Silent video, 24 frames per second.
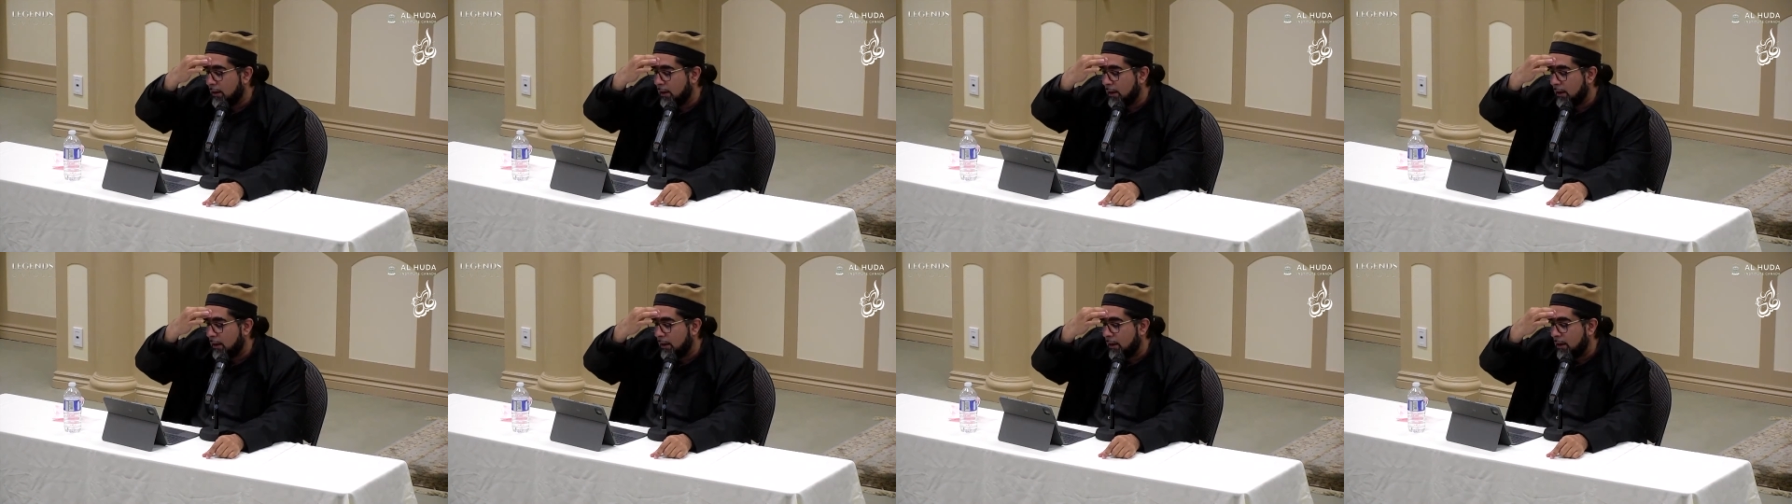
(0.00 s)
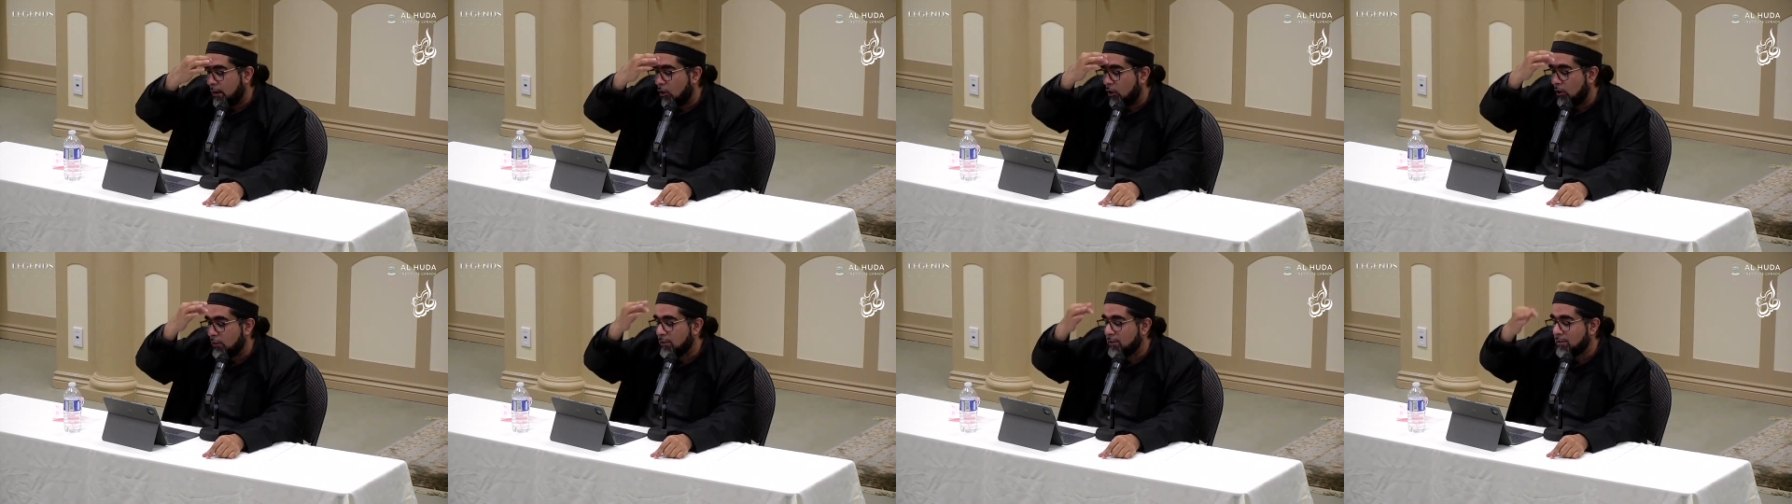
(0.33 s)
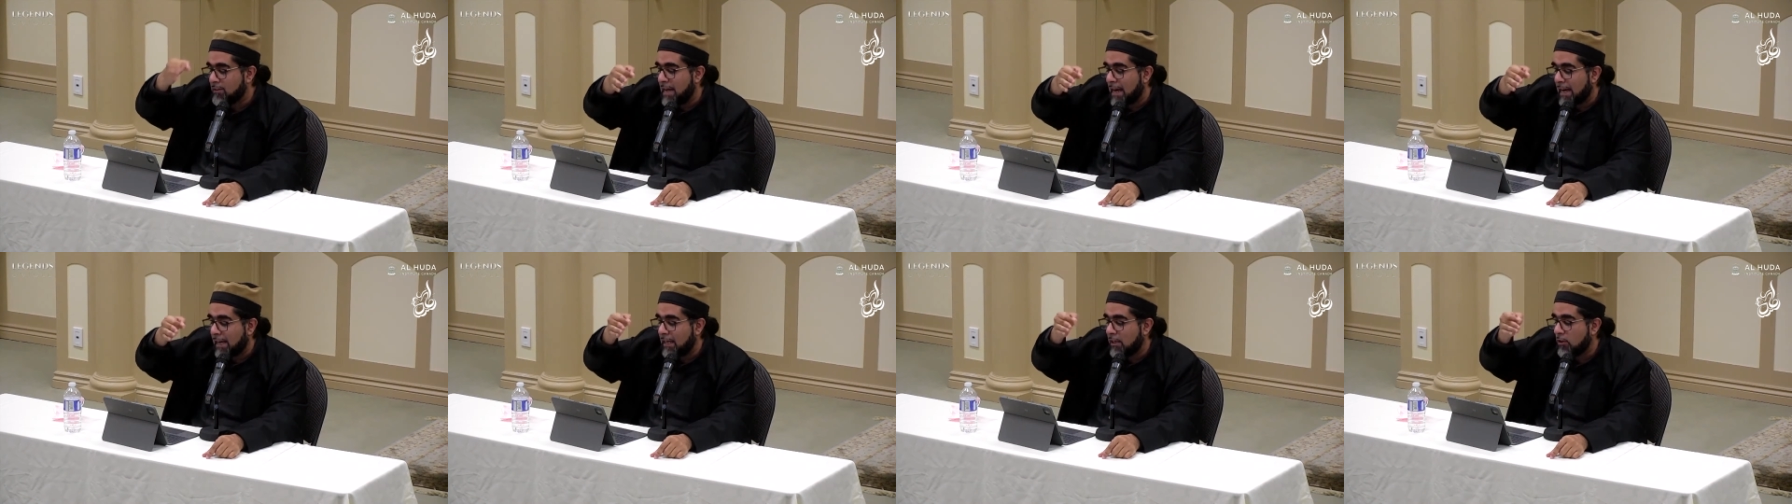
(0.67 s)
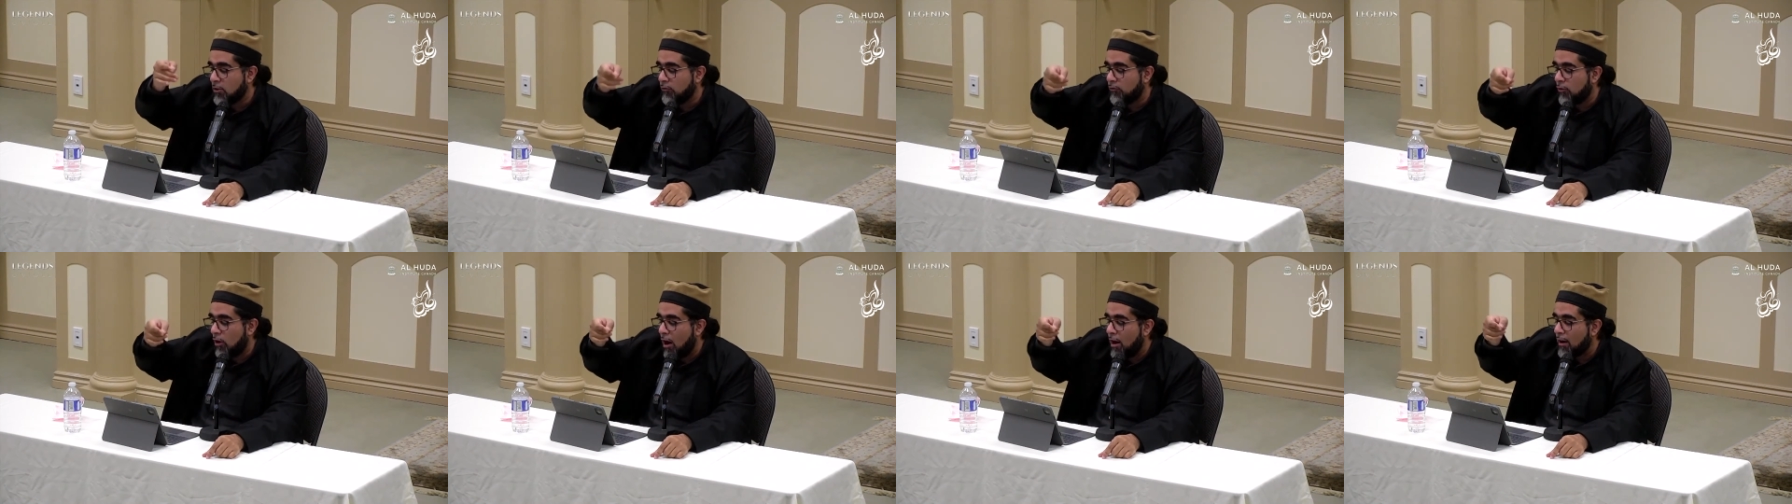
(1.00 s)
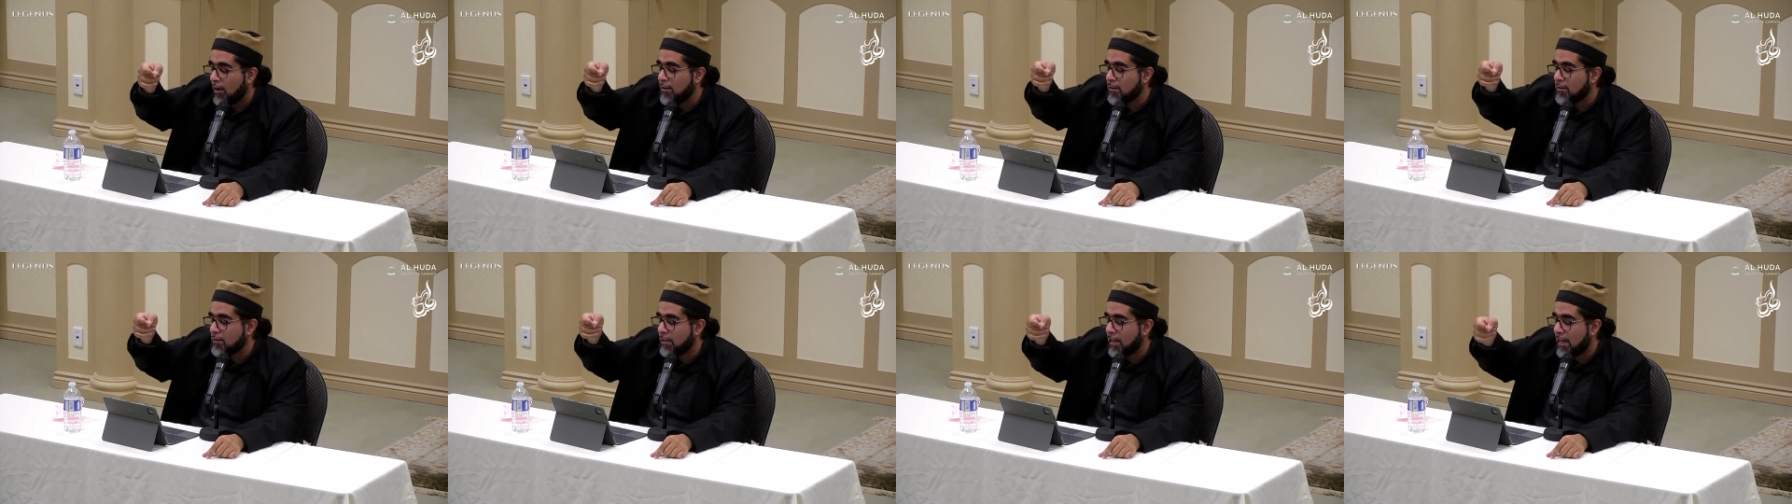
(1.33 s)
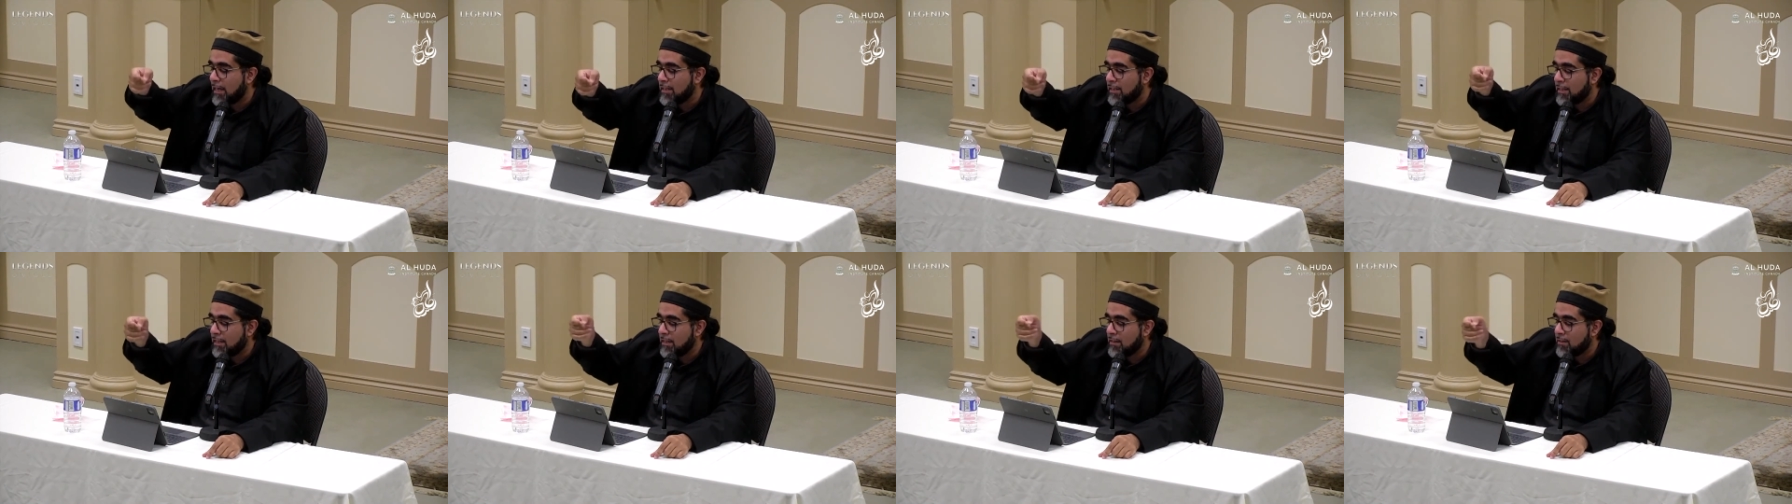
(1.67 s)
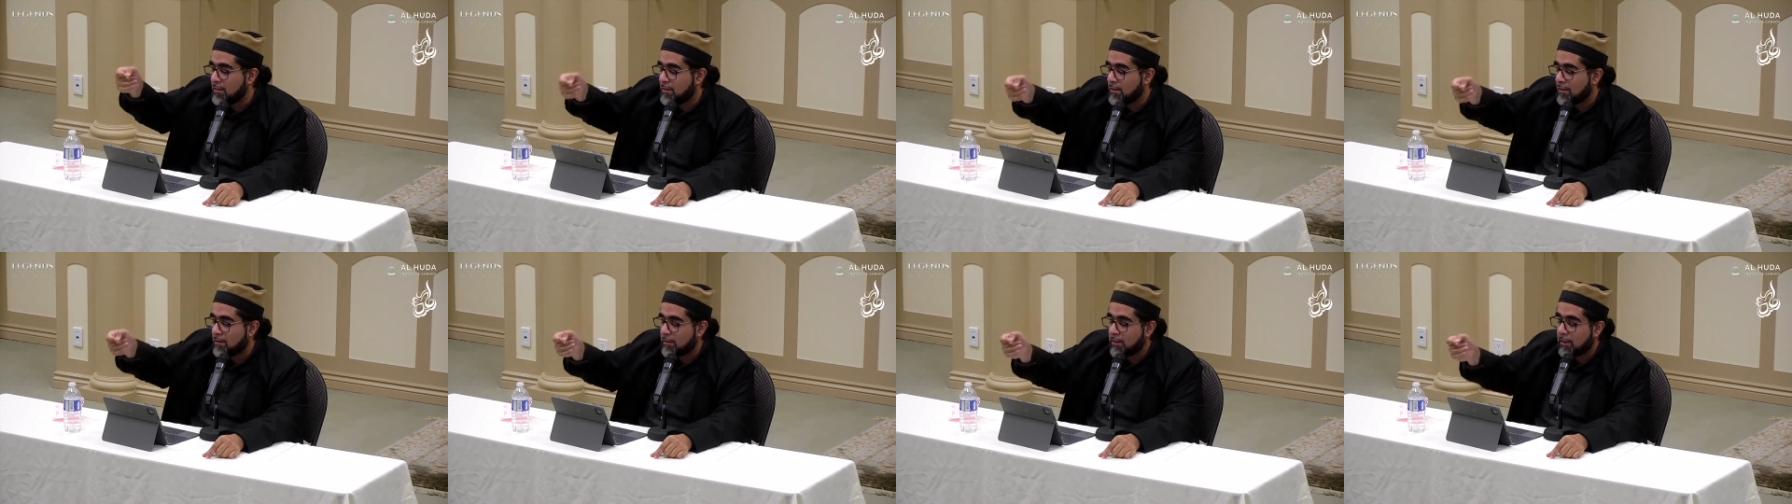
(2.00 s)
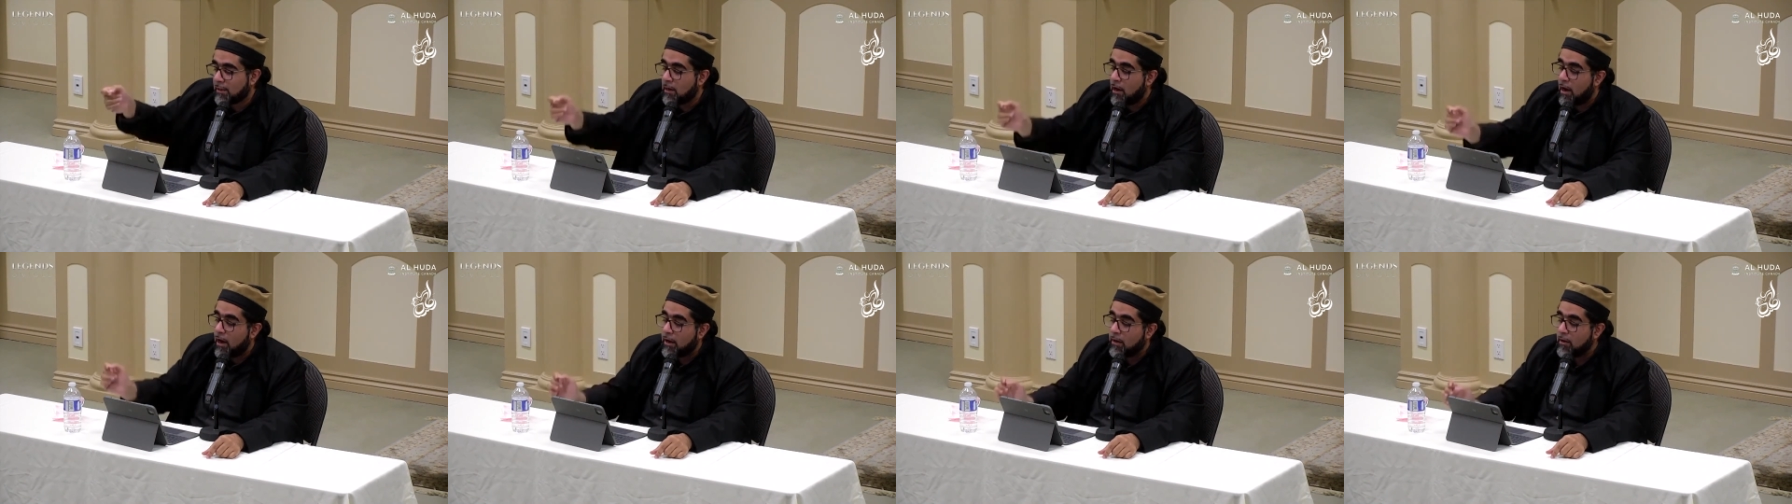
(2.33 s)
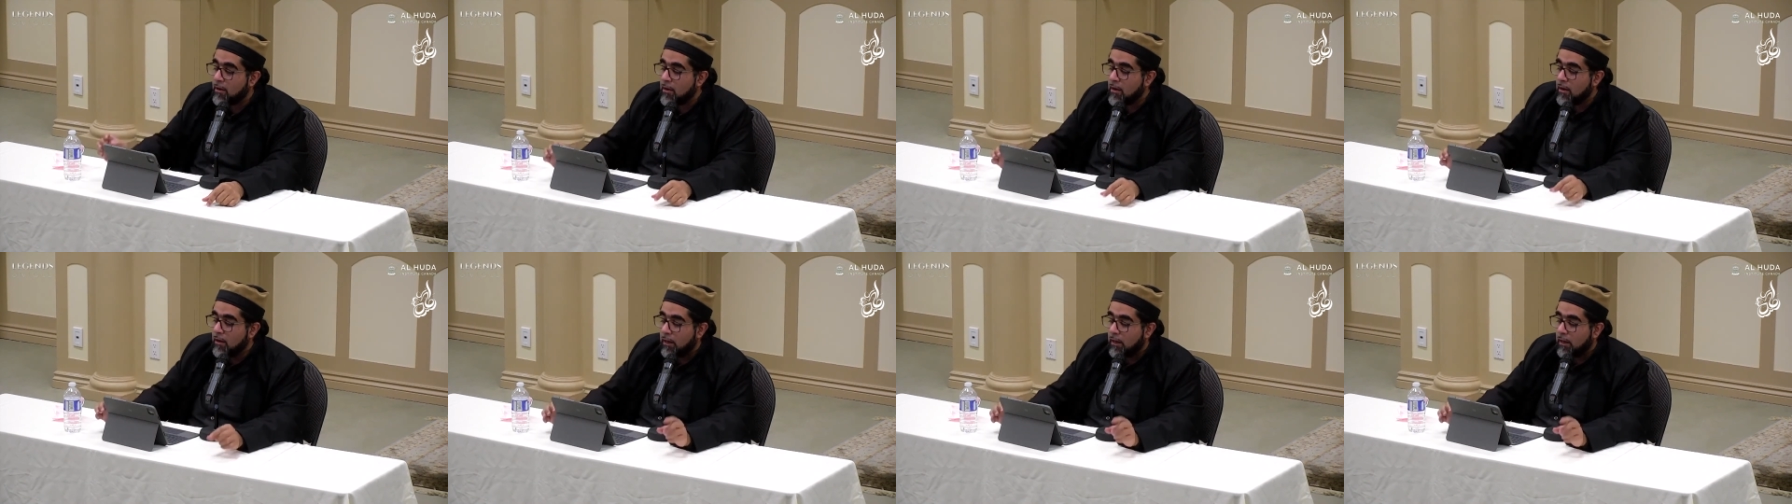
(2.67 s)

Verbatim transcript: uh, on 2nd of August 1869